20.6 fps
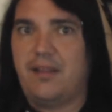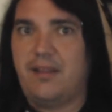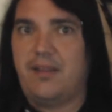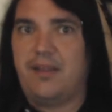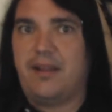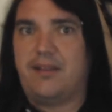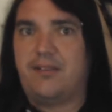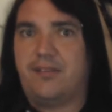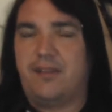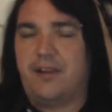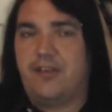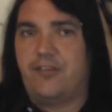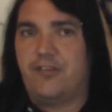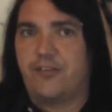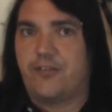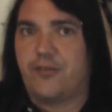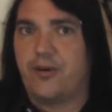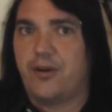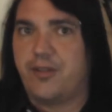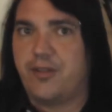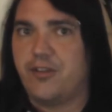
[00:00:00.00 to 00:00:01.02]
That's, that's the
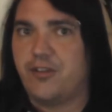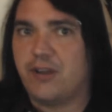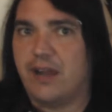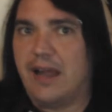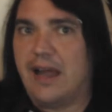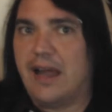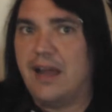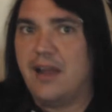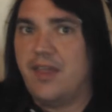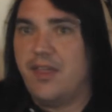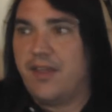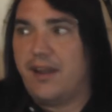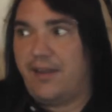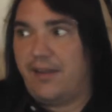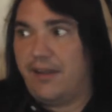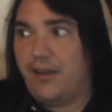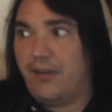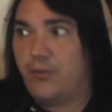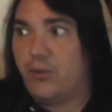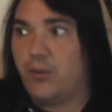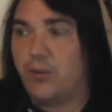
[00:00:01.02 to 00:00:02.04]
4th of July. That,
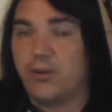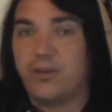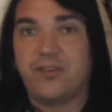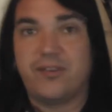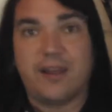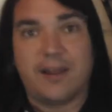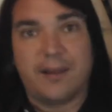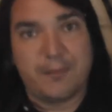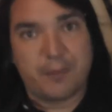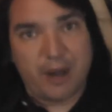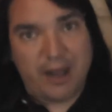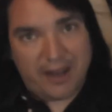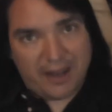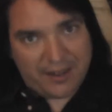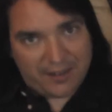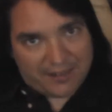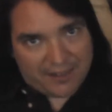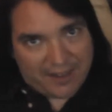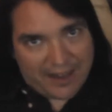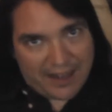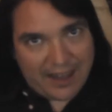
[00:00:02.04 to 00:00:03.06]
that's what we're
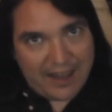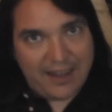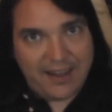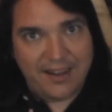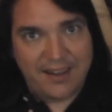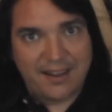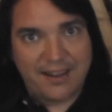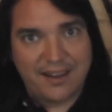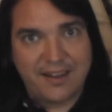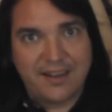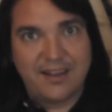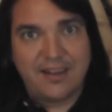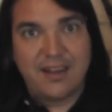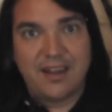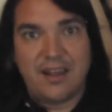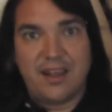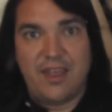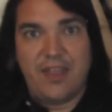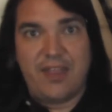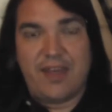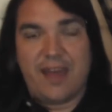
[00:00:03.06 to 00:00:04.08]
celebrating today.
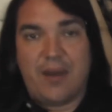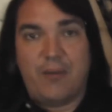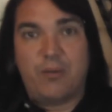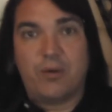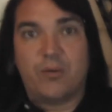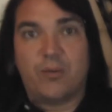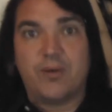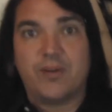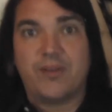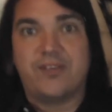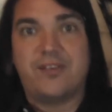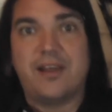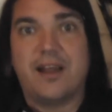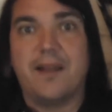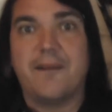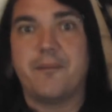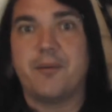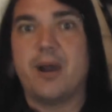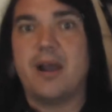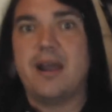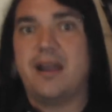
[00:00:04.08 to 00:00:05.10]
That we're, we're
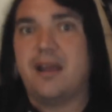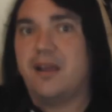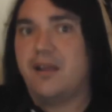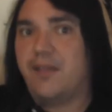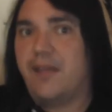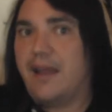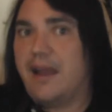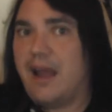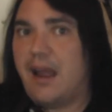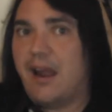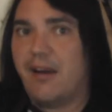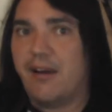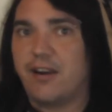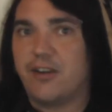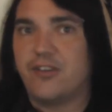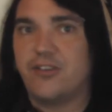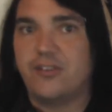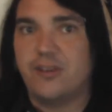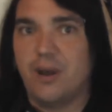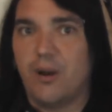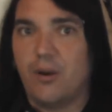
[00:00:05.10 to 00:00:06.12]
celebrating that Eric
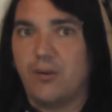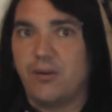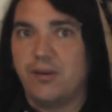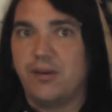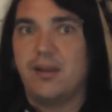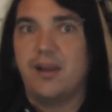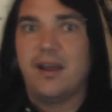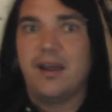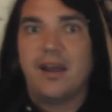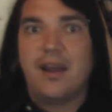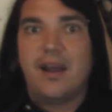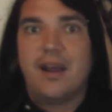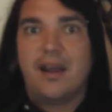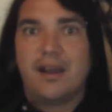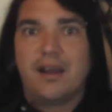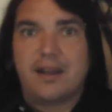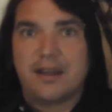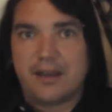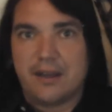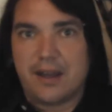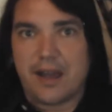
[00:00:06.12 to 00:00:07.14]
Snowden
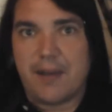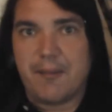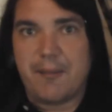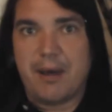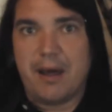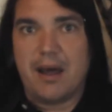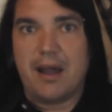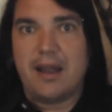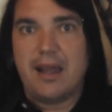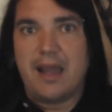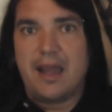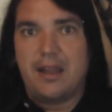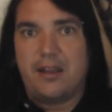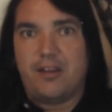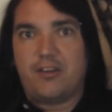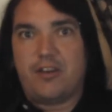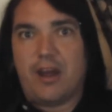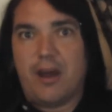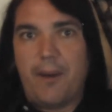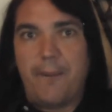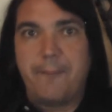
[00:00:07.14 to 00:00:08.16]
can come on
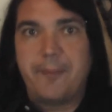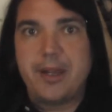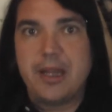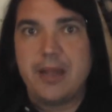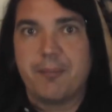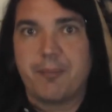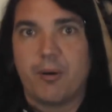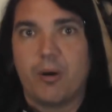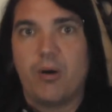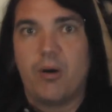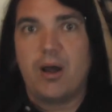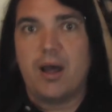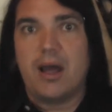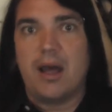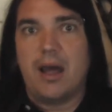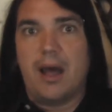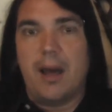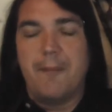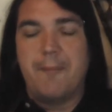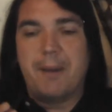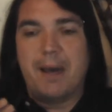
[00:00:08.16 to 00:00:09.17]
and tell people
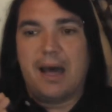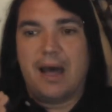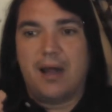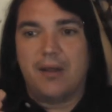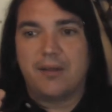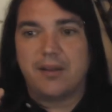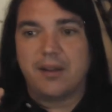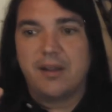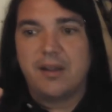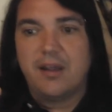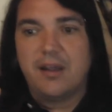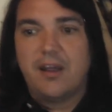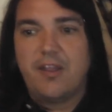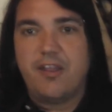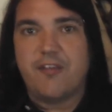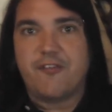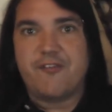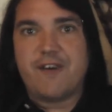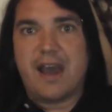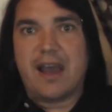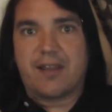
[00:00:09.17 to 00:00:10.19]
about
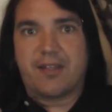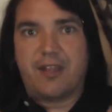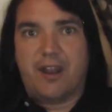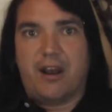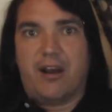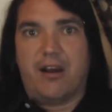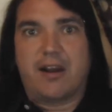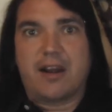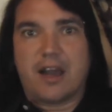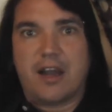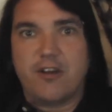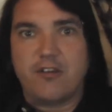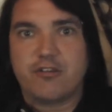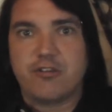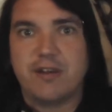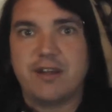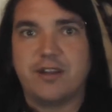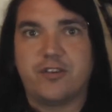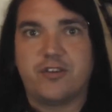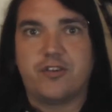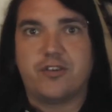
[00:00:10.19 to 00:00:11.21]
the fact that our
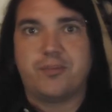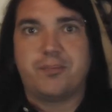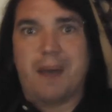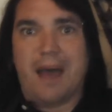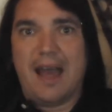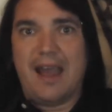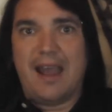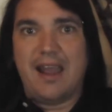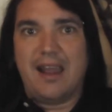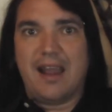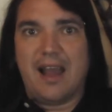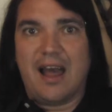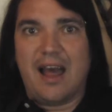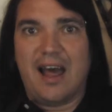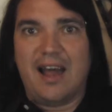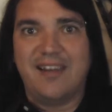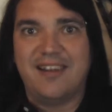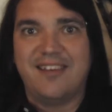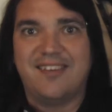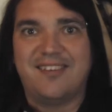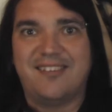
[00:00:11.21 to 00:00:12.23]
country is spying
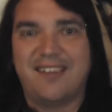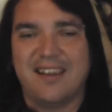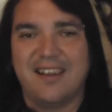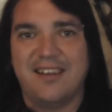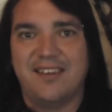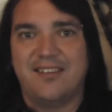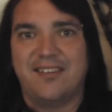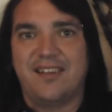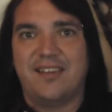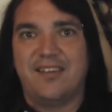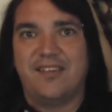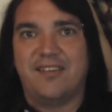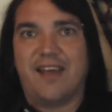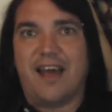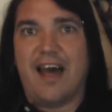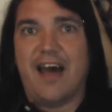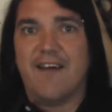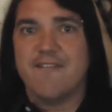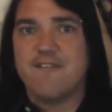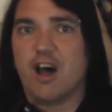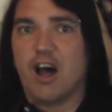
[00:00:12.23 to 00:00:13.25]
on citizens
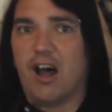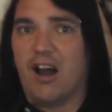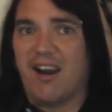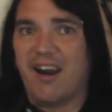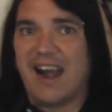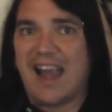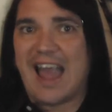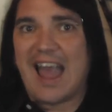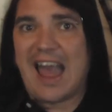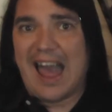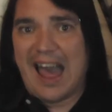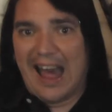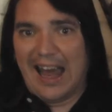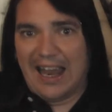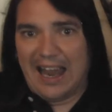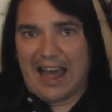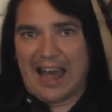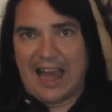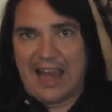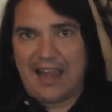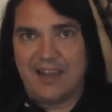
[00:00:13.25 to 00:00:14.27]
of our
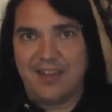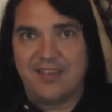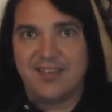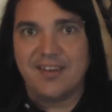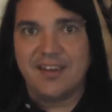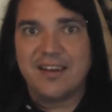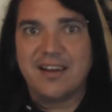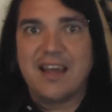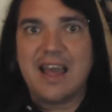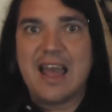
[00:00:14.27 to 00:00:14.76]
allies